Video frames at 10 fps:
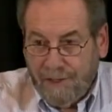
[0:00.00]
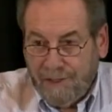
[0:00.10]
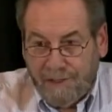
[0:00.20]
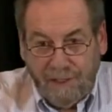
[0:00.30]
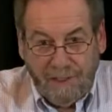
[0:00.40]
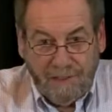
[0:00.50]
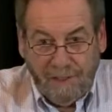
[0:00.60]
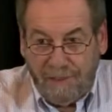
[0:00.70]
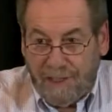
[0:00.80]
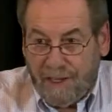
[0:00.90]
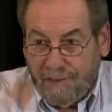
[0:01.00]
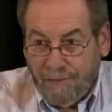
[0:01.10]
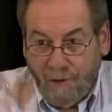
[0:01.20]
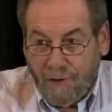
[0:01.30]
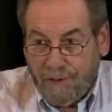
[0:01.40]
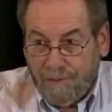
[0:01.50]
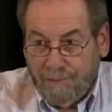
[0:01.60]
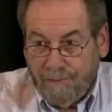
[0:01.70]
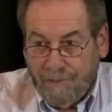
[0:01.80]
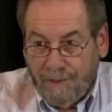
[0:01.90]
he's living down in Florida.
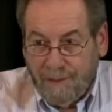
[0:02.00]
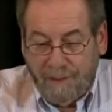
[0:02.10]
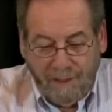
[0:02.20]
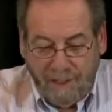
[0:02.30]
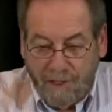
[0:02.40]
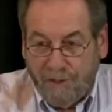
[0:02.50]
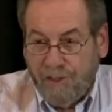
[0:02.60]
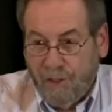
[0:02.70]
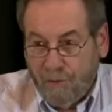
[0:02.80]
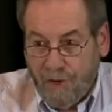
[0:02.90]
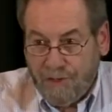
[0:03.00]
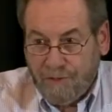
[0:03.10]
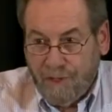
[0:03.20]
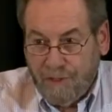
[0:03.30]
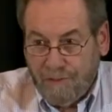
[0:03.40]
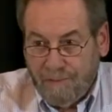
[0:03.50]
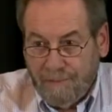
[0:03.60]
He owns his own restaurant.